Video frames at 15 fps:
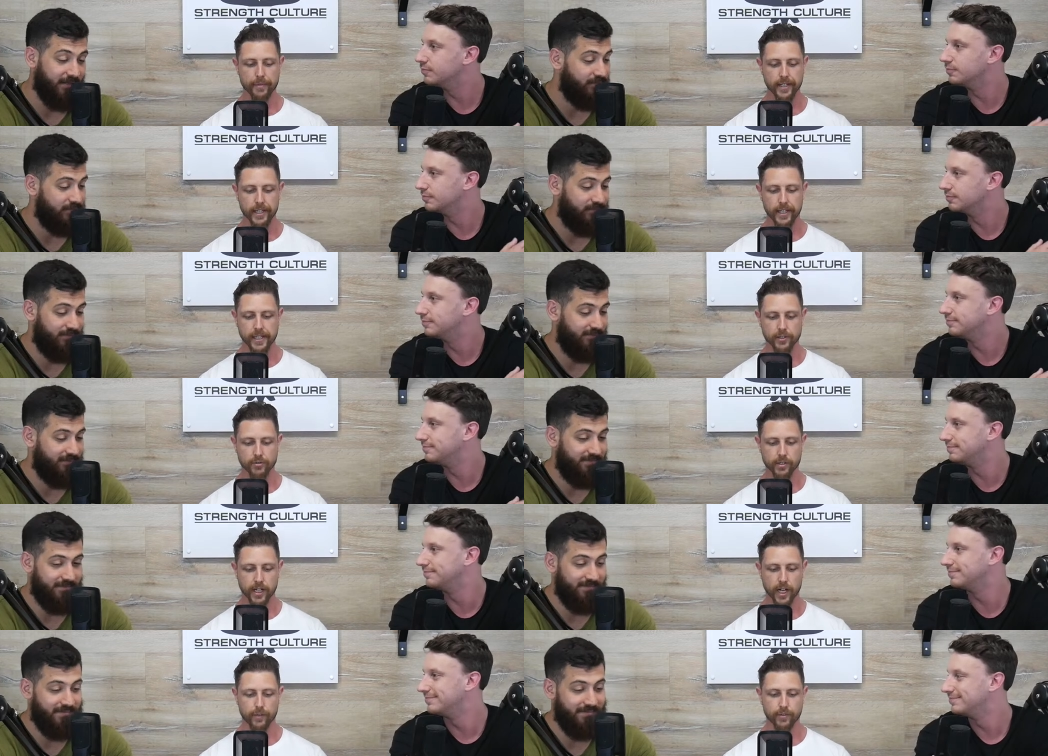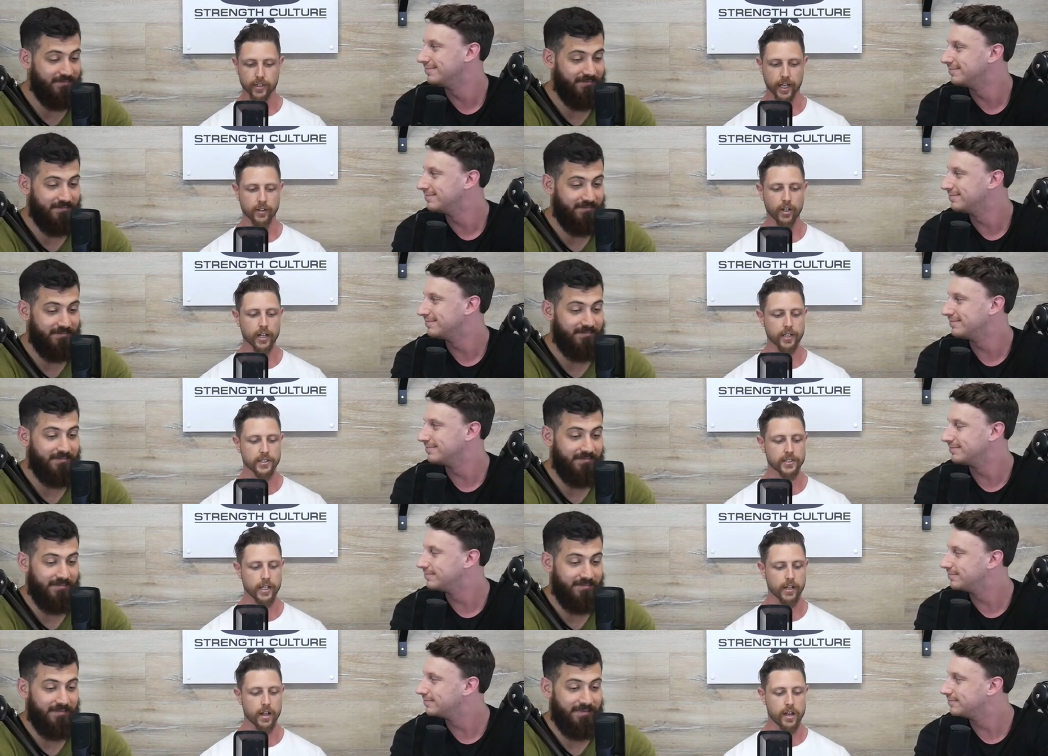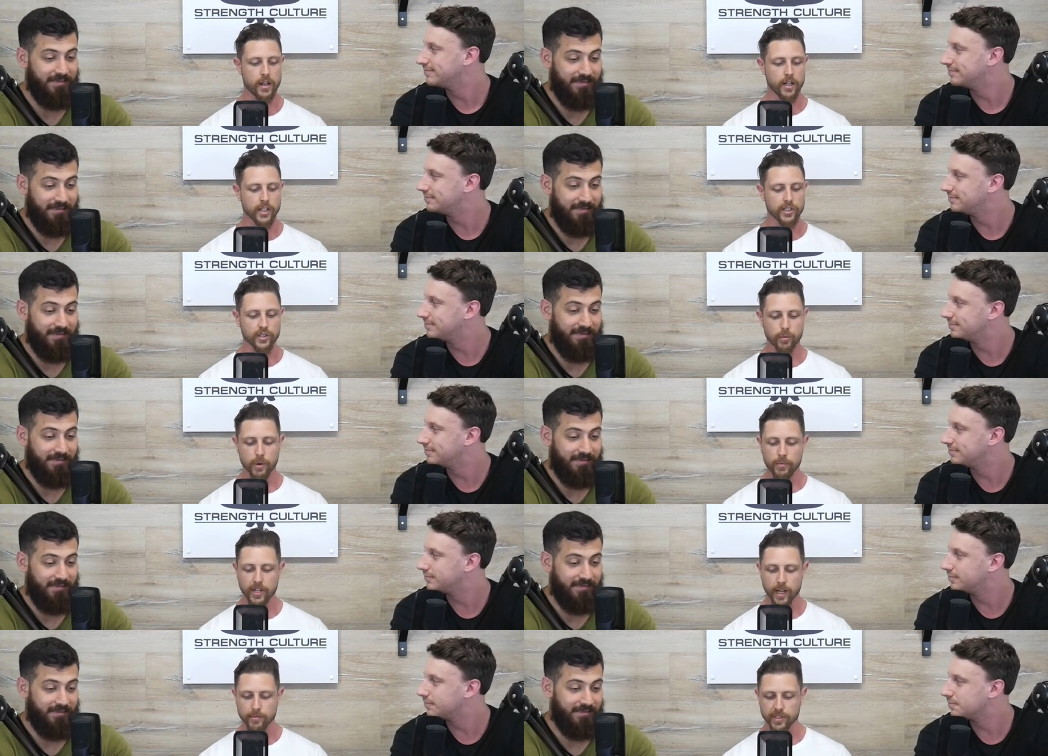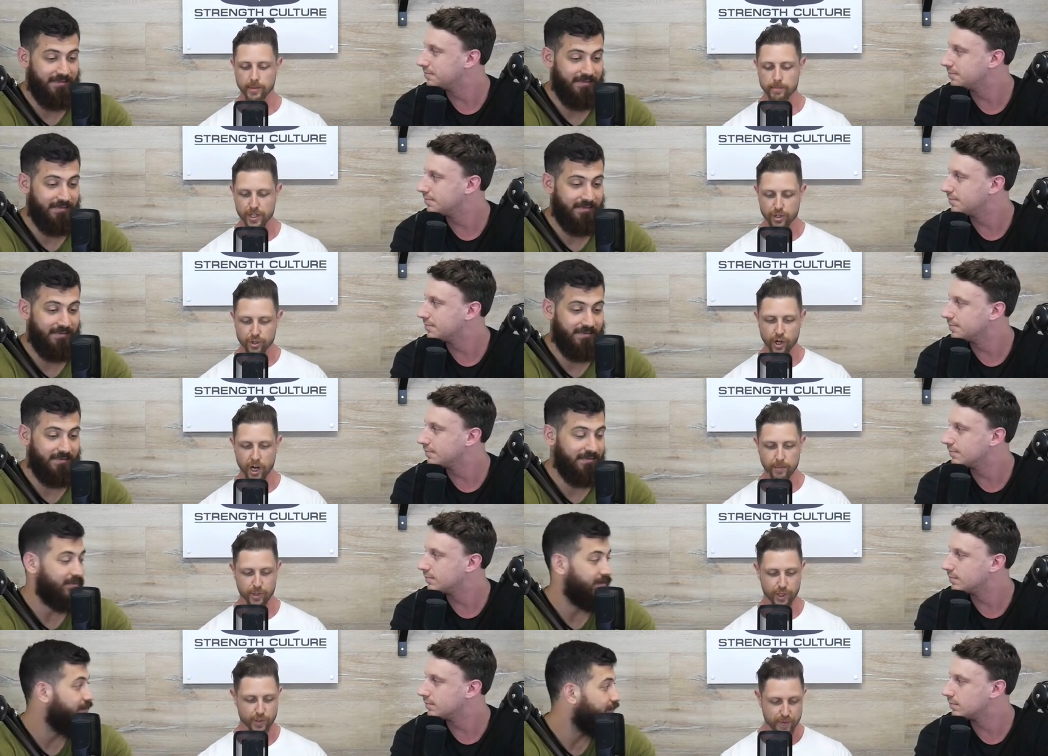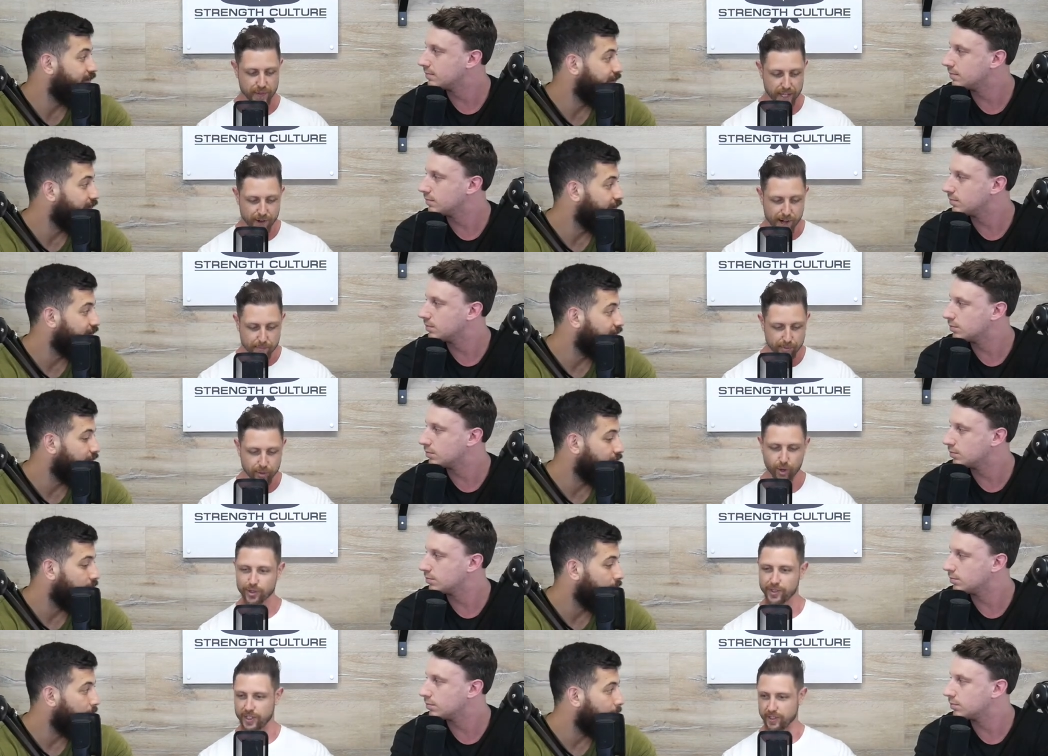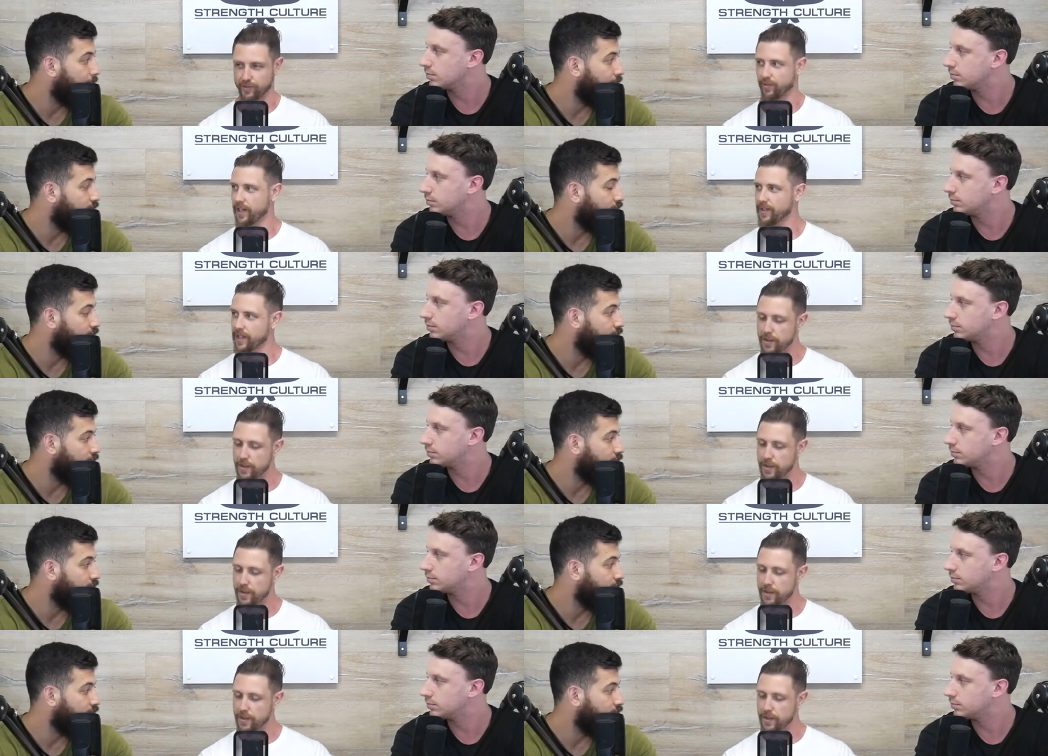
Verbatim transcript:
Speaker 1: athlete is recovering, and like I said, so when it comes to measuring hypertrophy, there are proxies, right?